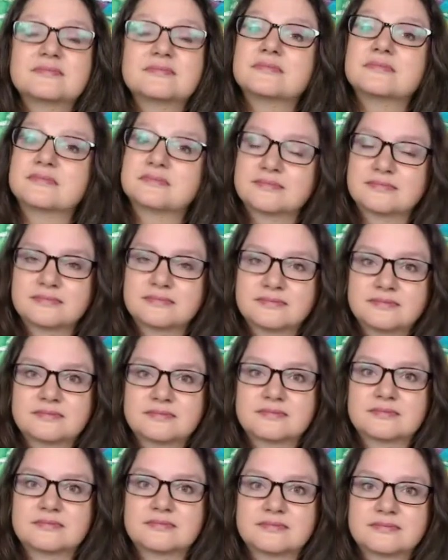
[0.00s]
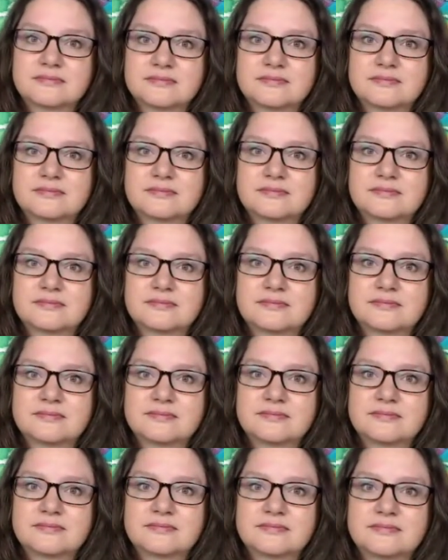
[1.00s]

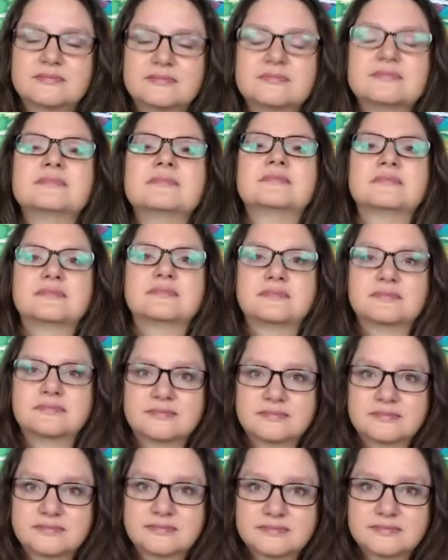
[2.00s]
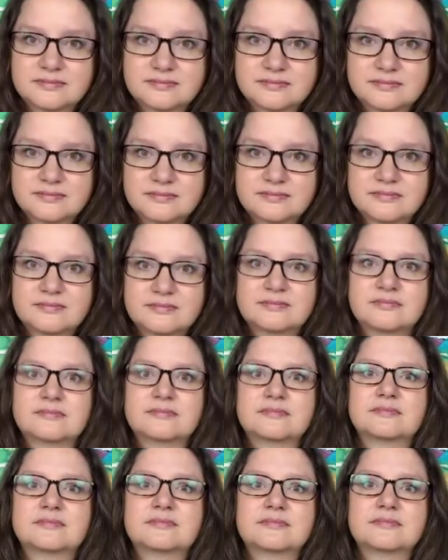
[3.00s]

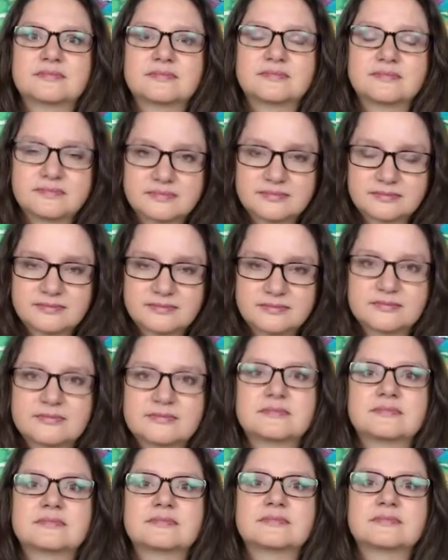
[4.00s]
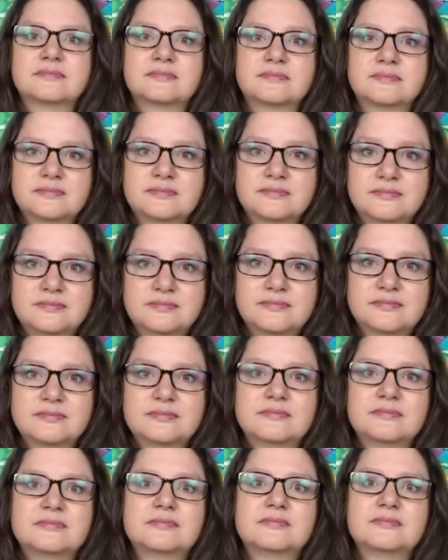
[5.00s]

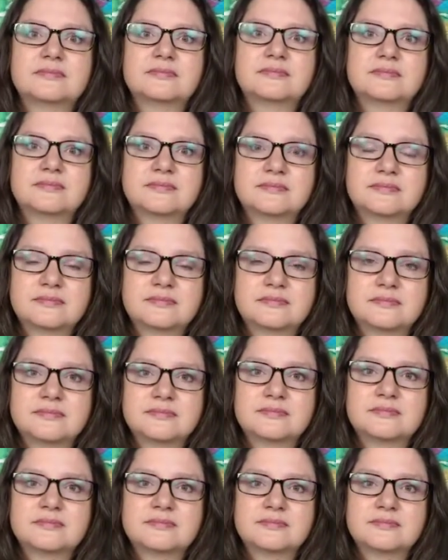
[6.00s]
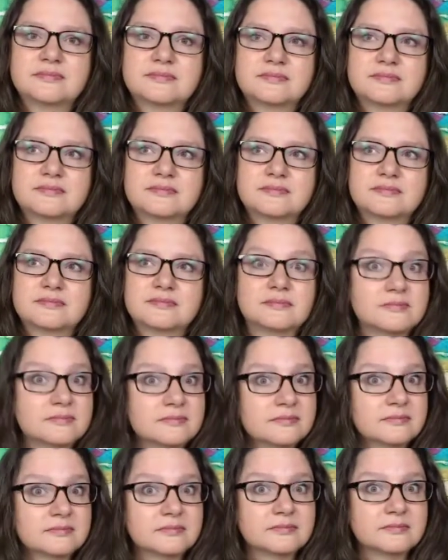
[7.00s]
[no speech]